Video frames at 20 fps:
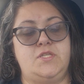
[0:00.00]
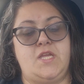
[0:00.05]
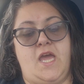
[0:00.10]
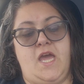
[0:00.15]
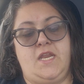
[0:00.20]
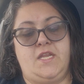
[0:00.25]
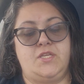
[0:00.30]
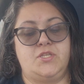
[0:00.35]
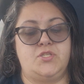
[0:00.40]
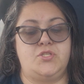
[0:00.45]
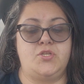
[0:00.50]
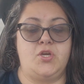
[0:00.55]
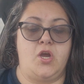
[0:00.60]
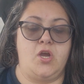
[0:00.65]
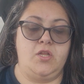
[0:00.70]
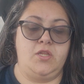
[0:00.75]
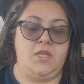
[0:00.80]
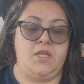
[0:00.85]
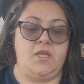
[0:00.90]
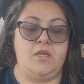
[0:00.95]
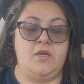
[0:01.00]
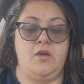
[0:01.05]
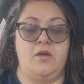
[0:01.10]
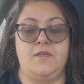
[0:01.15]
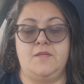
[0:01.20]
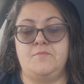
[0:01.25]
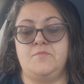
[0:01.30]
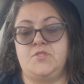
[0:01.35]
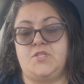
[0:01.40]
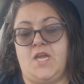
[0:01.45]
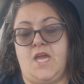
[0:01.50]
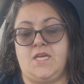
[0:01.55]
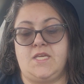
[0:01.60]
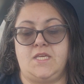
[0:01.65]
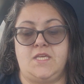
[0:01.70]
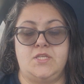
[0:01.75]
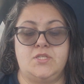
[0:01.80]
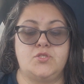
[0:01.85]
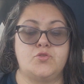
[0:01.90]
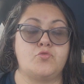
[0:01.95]
Daddy's darling, called him
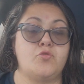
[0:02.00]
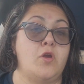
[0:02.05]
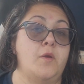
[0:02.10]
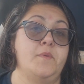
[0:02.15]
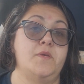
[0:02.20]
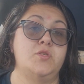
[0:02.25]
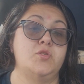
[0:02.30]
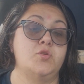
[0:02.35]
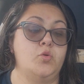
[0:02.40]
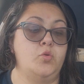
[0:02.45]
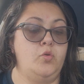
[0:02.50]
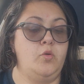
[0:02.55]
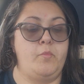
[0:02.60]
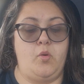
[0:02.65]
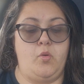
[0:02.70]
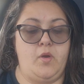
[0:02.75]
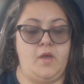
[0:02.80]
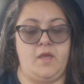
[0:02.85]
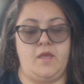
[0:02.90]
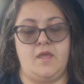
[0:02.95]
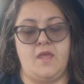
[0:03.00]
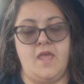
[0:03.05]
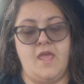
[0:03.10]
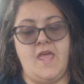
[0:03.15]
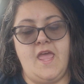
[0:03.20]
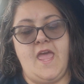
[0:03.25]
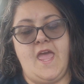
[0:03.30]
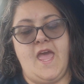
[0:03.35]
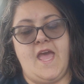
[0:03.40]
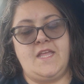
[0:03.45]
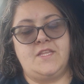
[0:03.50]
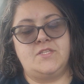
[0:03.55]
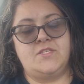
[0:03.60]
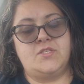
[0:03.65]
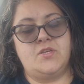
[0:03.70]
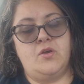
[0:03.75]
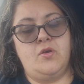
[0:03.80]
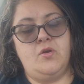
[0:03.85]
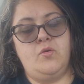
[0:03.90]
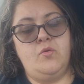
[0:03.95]
Jackie, scrubby schoolboy. And
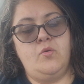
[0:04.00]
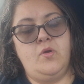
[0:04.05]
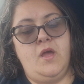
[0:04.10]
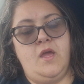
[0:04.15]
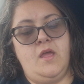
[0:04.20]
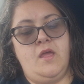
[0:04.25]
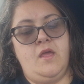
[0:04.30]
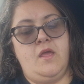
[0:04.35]
so